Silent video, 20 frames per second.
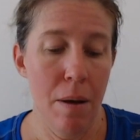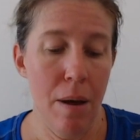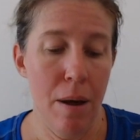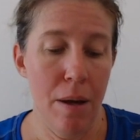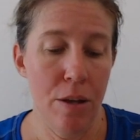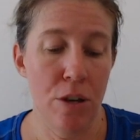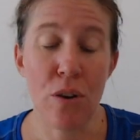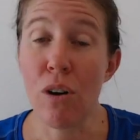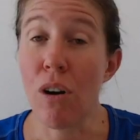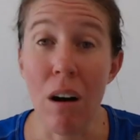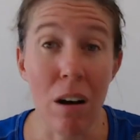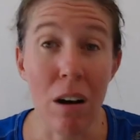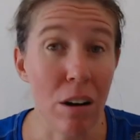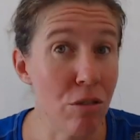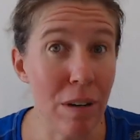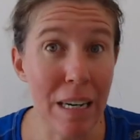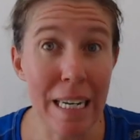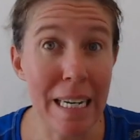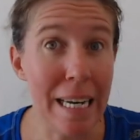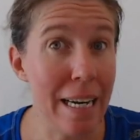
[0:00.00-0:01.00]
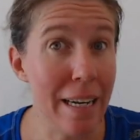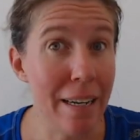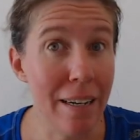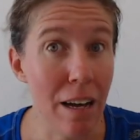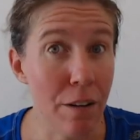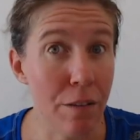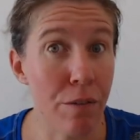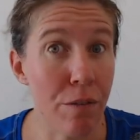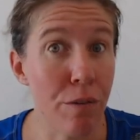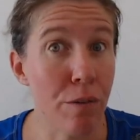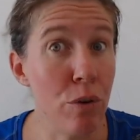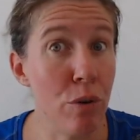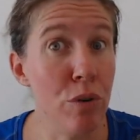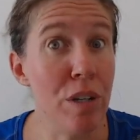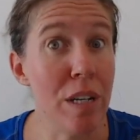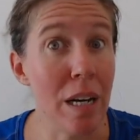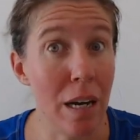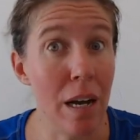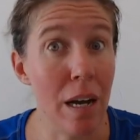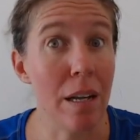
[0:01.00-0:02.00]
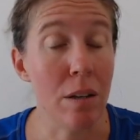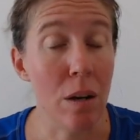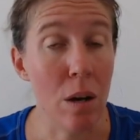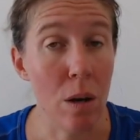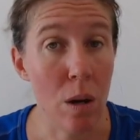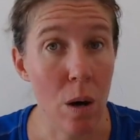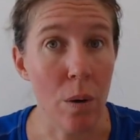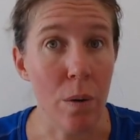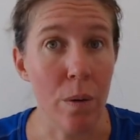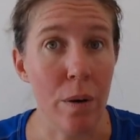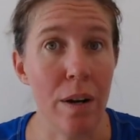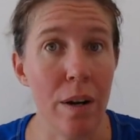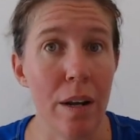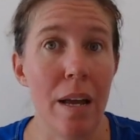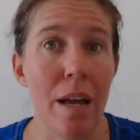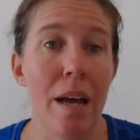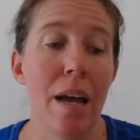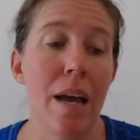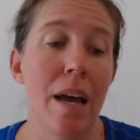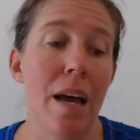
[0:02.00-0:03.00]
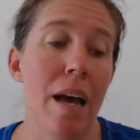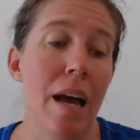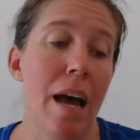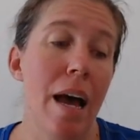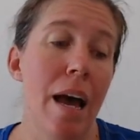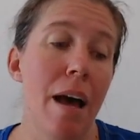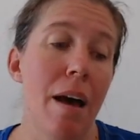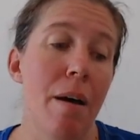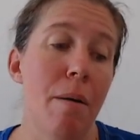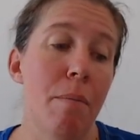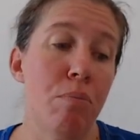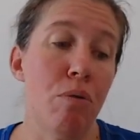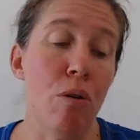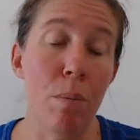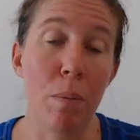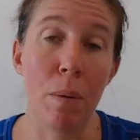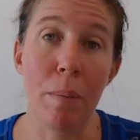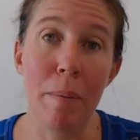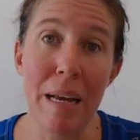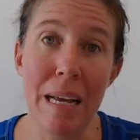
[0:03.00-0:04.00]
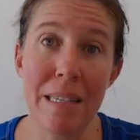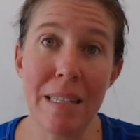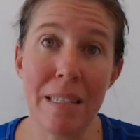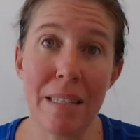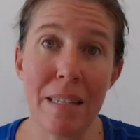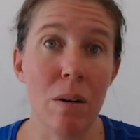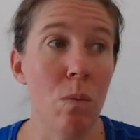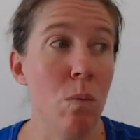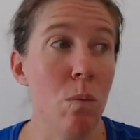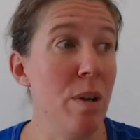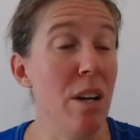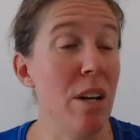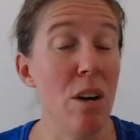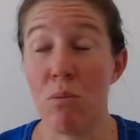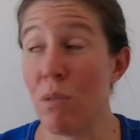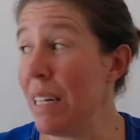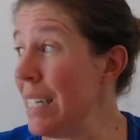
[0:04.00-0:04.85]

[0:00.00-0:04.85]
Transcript: You can't really get enough through diet alone. Problem is, we don't really